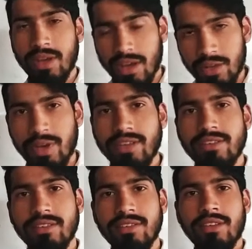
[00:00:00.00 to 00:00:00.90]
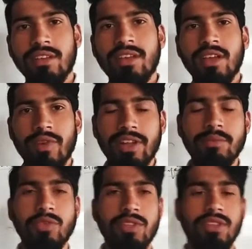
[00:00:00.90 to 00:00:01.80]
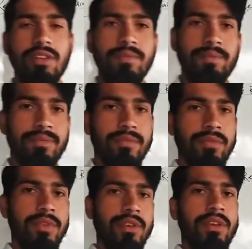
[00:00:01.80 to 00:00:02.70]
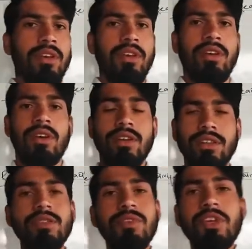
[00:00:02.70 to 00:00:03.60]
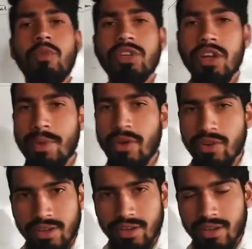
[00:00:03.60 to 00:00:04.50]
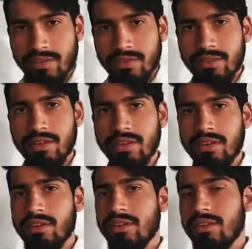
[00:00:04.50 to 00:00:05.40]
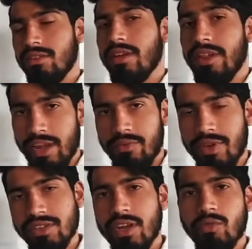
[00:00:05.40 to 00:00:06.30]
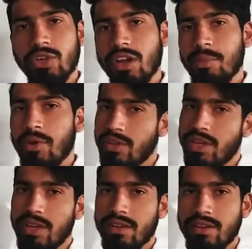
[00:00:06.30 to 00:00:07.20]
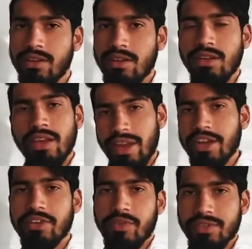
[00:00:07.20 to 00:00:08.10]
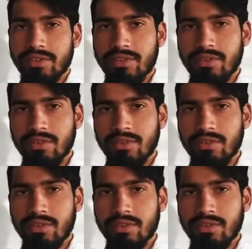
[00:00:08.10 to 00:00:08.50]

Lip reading: Hello guys, welcome to this channel. In this video we talk about the reinfection and we talk about the reactivation.